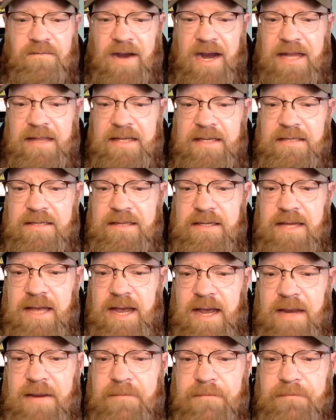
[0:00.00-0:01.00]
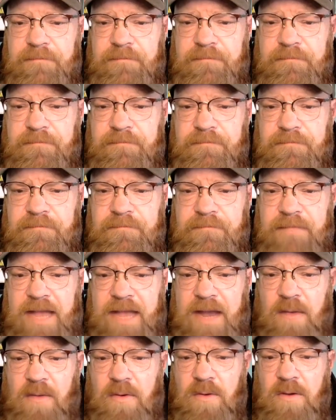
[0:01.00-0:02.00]
Finally today,
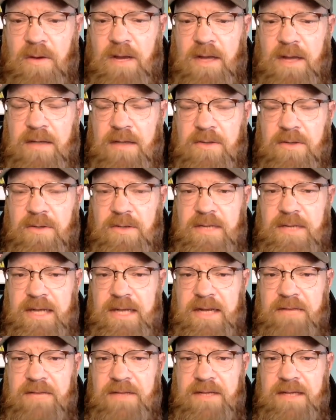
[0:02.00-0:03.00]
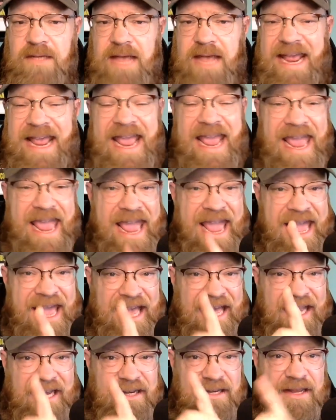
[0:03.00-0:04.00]
our good deed of the day
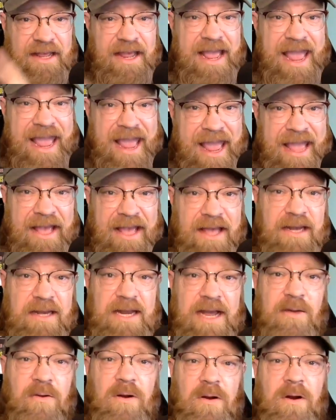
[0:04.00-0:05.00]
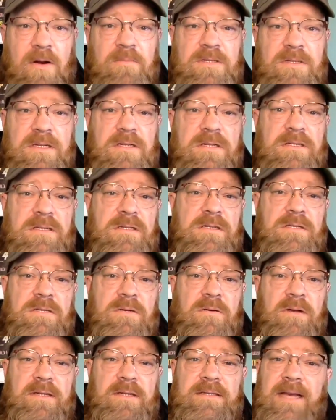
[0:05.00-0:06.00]
and our armed citizen
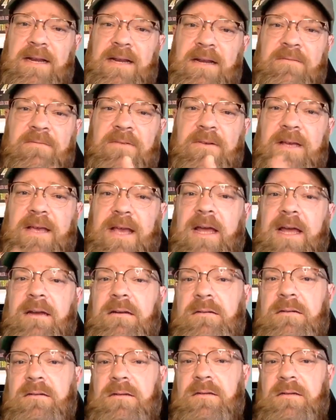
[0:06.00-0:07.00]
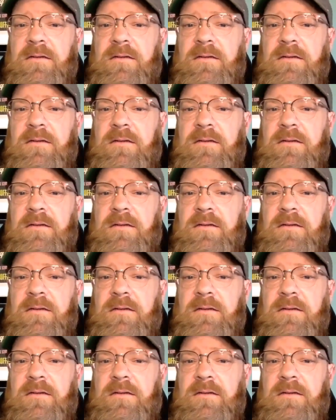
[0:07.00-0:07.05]
story. See, I didn't forget.